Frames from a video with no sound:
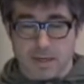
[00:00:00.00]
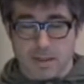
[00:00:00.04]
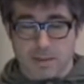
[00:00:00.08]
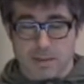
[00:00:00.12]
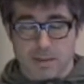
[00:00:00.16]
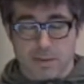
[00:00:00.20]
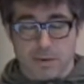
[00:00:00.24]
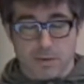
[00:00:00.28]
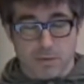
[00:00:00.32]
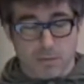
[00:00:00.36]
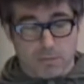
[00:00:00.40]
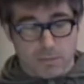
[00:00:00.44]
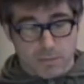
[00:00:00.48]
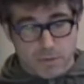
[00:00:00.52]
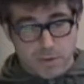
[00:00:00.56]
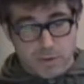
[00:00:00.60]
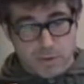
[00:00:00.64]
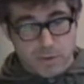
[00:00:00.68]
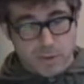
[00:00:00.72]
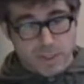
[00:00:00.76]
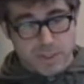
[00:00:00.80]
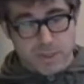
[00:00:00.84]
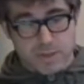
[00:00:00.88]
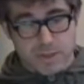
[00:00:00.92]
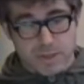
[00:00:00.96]
So the
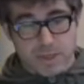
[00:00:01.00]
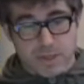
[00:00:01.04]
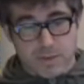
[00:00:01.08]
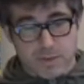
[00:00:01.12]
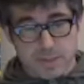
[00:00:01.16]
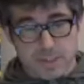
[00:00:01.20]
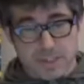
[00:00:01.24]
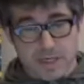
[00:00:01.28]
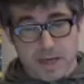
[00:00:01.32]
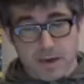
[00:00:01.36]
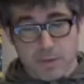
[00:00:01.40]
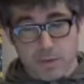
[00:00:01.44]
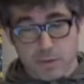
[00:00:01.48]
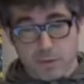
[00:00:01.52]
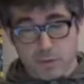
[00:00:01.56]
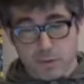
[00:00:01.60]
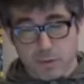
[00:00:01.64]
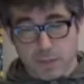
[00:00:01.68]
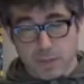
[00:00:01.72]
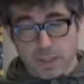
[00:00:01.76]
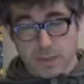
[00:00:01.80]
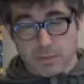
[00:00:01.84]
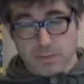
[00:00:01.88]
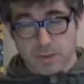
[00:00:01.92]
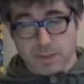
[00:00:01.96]
question here is, how could
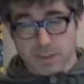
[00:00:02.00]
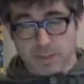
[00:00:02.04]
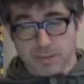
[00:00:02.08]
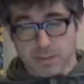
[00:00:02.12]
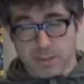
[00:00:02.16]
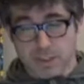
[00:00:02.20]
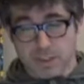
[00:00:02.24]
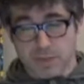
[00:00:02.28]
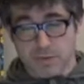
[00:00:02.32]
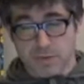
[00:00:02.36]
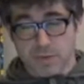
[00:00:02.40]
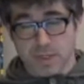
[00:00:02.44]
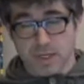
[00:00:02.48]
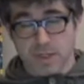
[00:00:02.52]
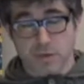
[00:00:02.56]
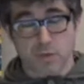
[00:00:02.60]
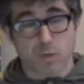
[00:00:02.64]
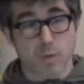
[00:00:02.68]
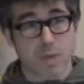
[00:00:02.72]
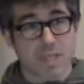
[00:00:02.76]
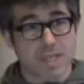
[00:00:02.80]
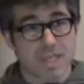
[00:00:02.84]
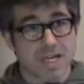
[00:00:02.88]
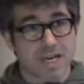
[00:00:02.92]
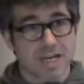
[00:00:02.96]
we possibly do that
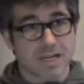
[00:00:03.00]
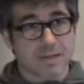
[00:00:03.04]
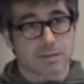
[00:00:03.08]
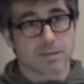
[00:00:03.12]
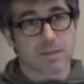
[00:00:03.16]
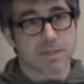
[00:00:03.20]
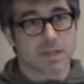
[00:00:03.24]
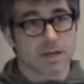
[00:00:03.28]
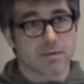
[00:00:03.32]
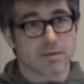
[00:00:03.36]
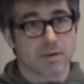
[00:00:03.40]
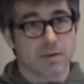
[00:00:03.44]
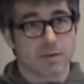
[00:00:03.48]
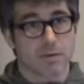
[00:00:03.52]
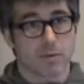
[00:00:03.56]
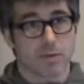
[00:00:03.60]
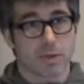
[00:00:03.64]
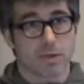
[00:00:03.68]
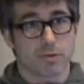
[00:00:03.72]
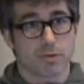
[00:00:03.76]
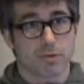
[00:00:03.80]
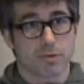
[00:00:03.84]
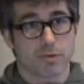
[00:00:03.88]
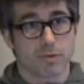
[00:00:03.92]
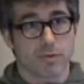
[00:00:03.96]
without having a
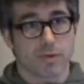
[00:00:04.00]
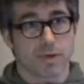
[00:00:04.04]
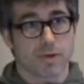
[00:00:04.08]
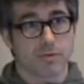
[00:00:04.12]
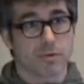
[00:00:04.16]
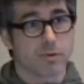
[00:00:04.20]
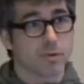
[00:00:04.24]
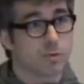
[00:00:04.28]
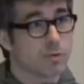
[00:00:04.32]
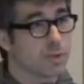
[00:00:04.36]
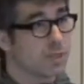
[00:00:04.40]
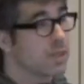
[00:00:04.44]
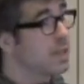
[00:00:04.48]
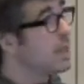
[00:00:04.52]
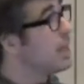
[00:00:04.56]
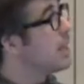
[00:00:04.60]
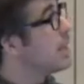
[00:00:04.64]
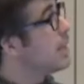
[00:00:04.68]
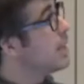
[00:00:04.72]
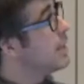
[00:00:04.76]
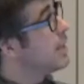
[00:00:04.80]
ground truth? How could we